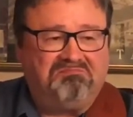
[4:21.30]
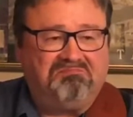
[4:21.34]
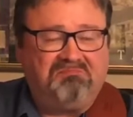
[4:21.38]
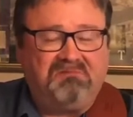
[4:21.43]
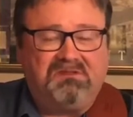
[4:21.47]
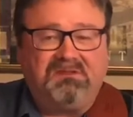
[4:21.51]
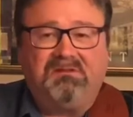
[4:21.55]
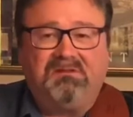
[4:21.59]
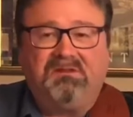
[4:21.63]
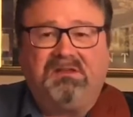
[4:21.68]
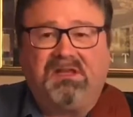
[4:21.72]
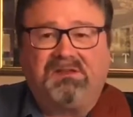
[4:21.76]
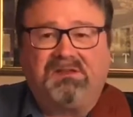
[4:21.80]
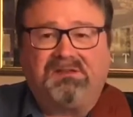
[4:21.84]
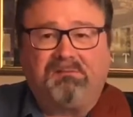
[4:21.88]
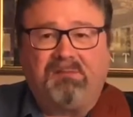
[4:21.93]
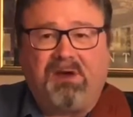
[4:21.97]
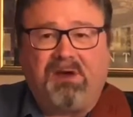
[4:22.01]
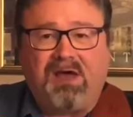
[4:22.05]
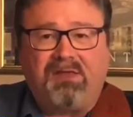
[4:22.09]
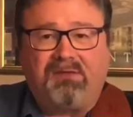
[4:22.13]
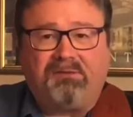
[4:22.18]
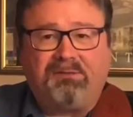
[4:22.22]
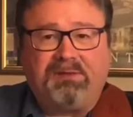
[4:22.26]
Doesn't
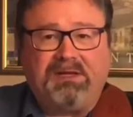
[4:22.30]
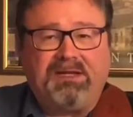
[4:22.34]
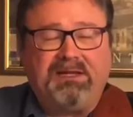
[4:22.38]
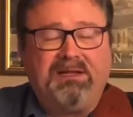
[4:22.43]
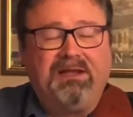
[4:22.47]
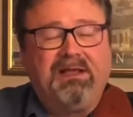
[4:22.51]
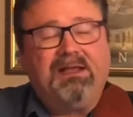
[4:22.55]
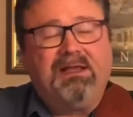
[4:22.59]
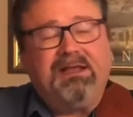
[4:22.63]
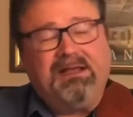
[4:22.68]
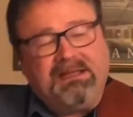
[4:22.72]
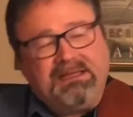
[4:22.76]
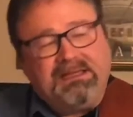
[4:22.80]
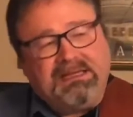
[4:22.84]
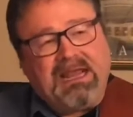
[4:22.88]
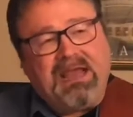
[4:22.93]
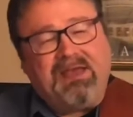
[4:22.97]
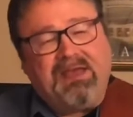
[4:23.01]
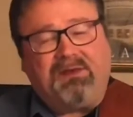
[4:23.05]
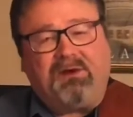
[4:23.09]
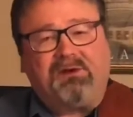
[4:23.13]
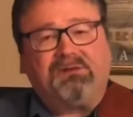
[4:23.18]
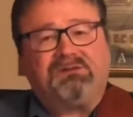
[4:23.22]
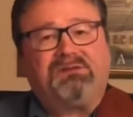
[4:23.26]
bother me. Yeah,
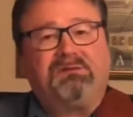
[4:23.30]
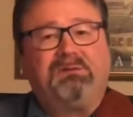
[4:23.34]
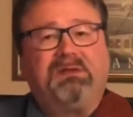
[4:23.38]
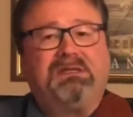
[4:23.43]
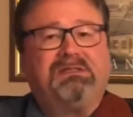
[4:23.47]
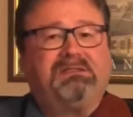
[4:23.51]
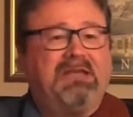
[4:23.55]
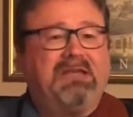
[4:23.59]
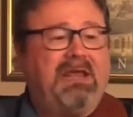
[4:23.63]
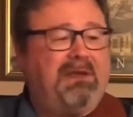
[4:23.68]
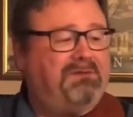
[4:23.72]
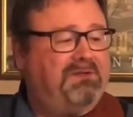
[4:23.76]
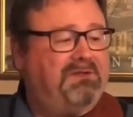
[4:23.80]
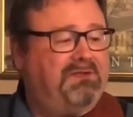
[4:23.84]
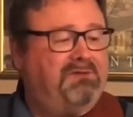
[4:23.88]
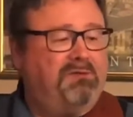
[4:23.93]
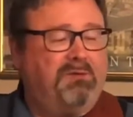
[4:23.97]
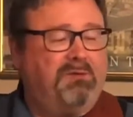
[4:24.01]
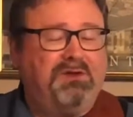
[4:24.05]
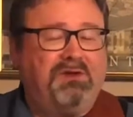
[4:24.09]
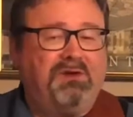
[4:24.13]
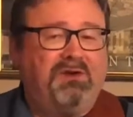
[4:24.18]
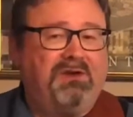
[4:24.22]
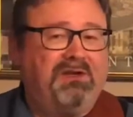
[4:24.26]
there are some exceptions
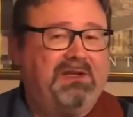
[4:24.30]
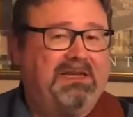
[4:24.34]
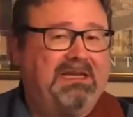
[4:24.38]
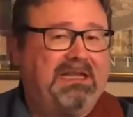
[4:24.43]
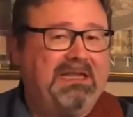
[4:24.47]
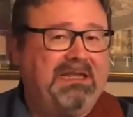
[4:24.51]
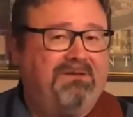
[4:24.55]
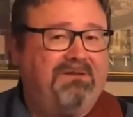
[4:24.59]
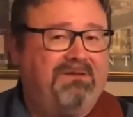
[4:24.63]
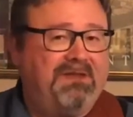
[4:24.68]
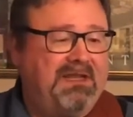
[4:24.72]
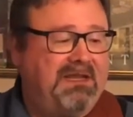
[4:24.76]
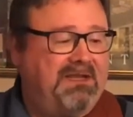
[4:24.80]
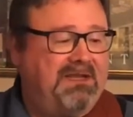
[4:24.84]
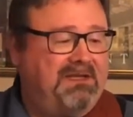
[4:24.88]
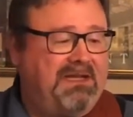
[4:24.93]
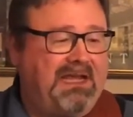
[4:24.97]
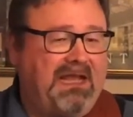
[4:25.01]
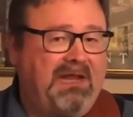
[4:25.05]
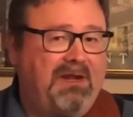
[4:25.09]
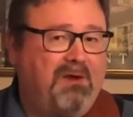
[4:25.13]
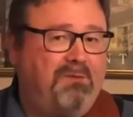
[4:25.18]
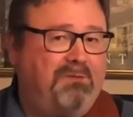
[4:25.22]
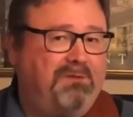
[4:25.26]
when you're in the key of E and you
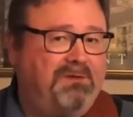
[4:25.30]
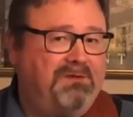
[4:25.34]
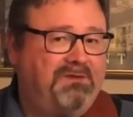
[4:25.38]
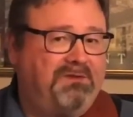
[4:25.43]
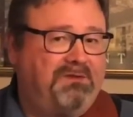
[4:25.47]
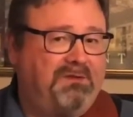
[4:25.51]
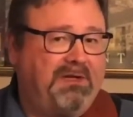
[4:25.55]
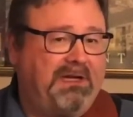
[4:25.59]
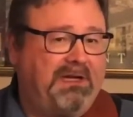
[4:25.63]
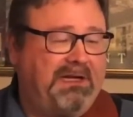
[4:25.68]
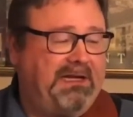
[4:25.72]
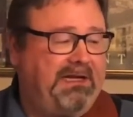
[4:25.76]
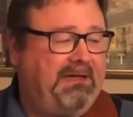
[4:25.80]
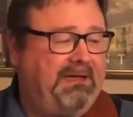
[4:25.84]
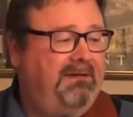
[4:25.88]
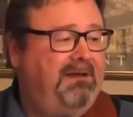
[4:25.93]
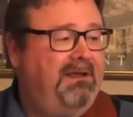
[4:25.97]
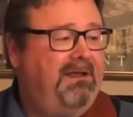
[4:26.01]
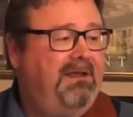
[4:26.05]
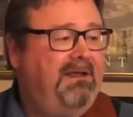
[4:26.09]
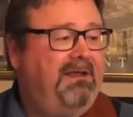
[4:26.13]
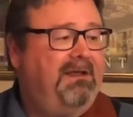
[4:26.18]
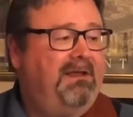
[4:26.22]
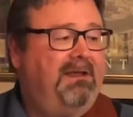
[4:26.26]
got open string,
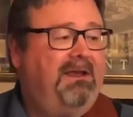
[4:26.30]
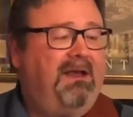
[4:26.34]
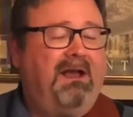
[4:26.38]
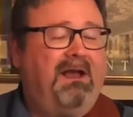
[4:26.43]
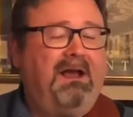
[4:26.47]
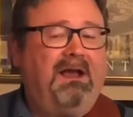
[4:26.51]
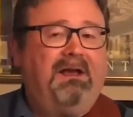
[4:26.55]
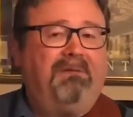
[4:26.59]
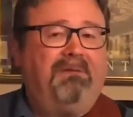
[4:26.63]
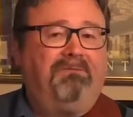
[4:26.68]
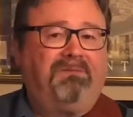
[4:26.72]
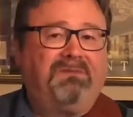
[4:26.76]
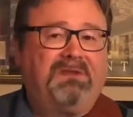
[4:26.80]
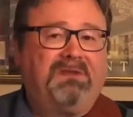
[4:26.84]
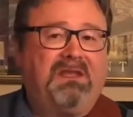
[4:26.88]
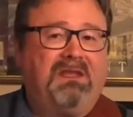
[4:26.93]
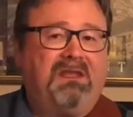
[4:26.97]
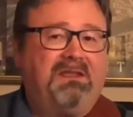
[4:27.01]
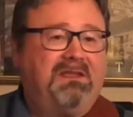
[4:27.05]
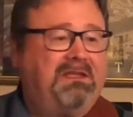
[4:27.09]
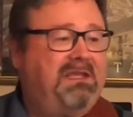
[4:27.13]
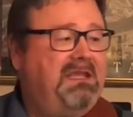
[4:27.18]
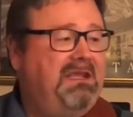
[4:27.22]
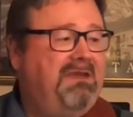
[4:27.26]

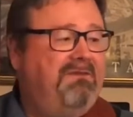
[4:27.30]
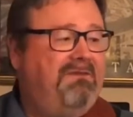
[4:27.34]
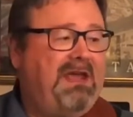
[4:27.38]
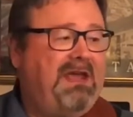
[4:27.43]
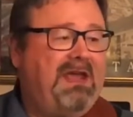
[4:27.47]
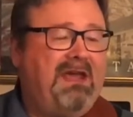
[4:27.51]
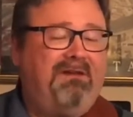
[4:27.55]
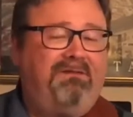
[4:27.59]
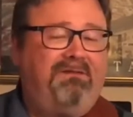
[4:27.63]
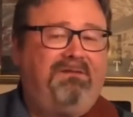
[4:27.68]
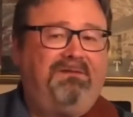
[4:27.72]
key of F.